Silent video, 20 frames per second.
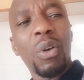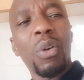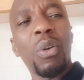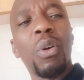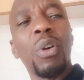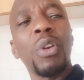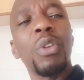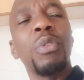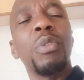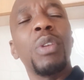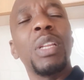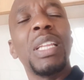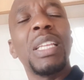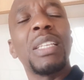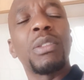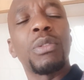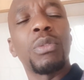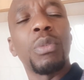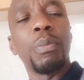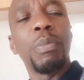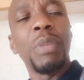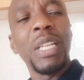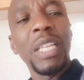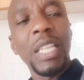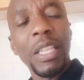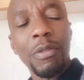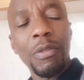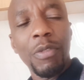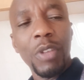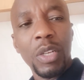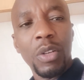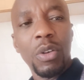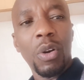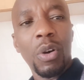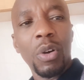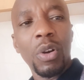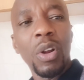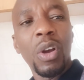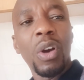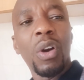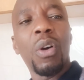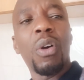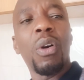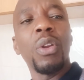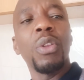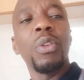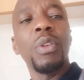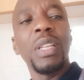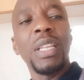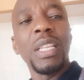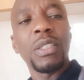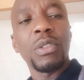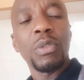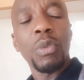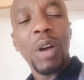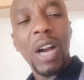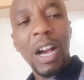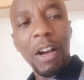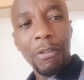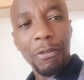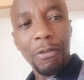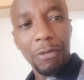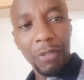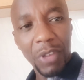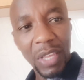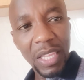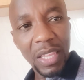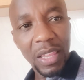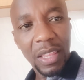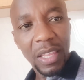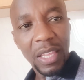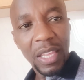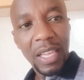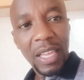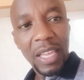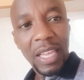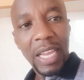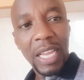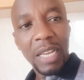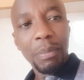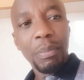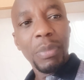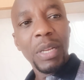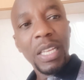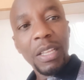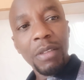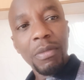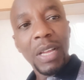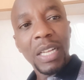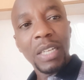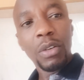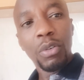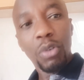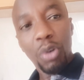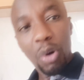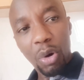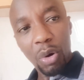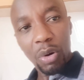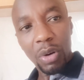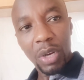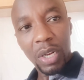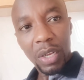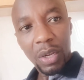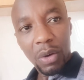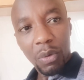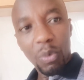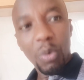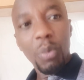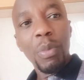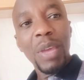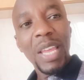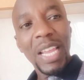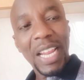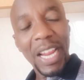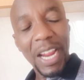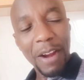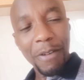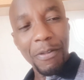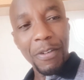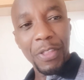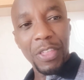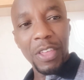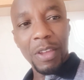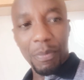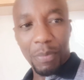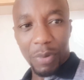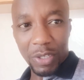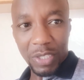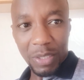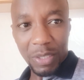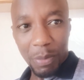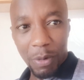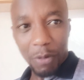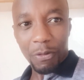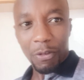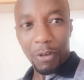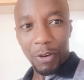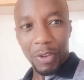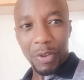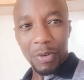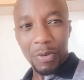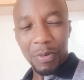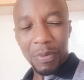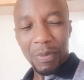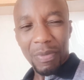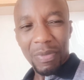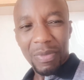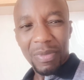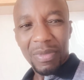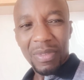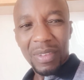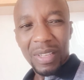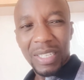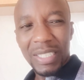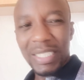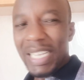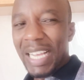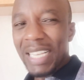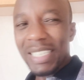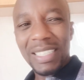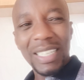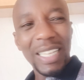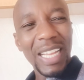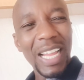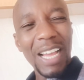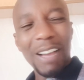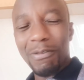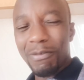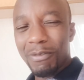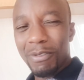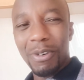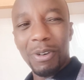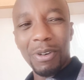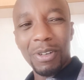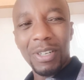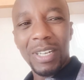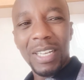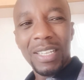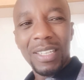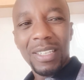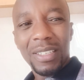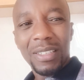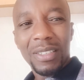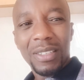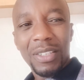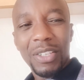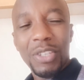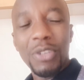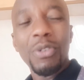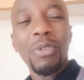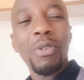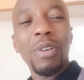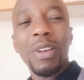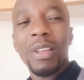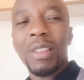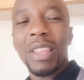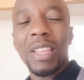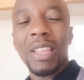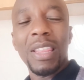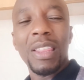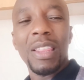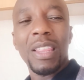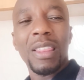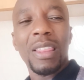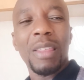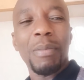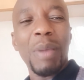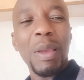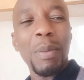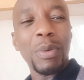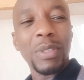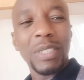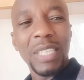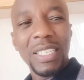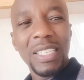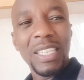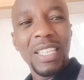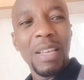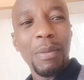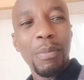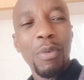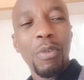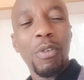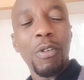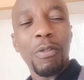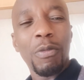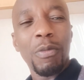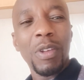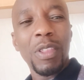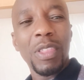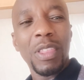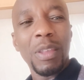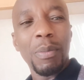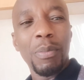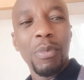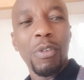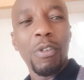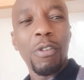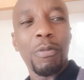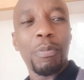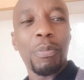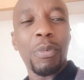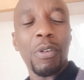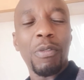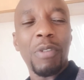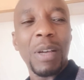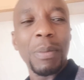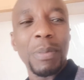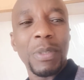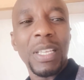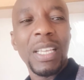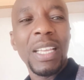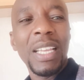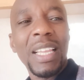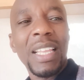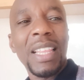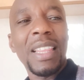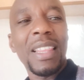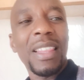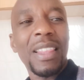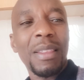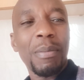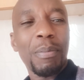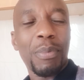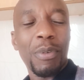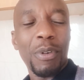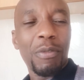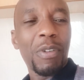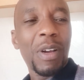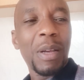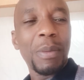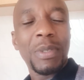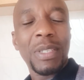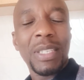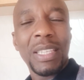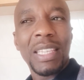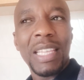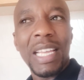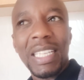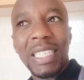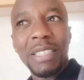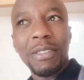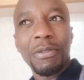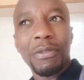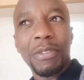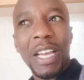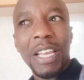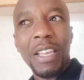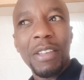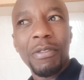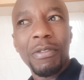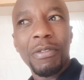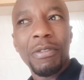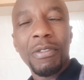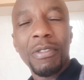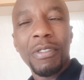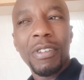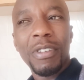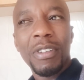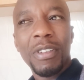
All you need is to believe in God. All you need is to have faith and believe that God will make everything possible for you. Just love God. You know, the Bible says in the book of Proverbs, Proverbs 35,